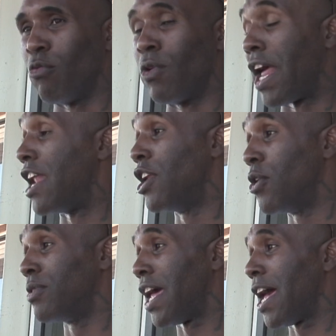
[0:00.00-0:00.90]
what I
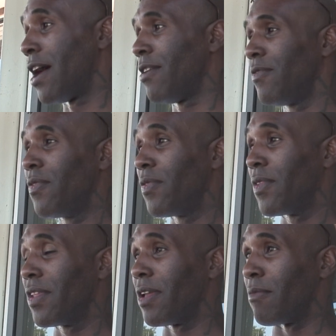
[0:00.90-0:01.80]
know now,
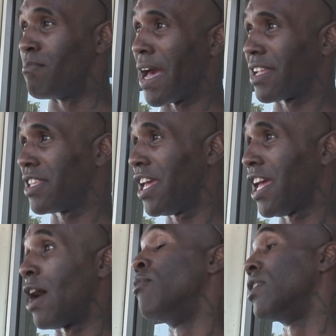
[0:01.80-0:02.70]
back
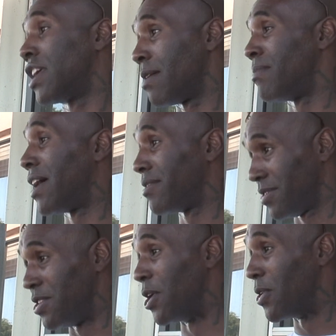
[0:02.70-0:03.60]
then I would have kept
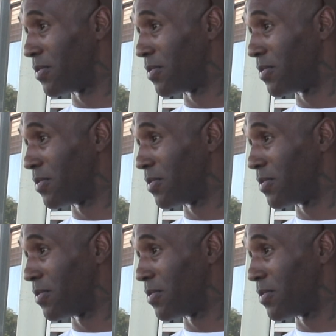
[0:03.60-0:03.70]
my, you know,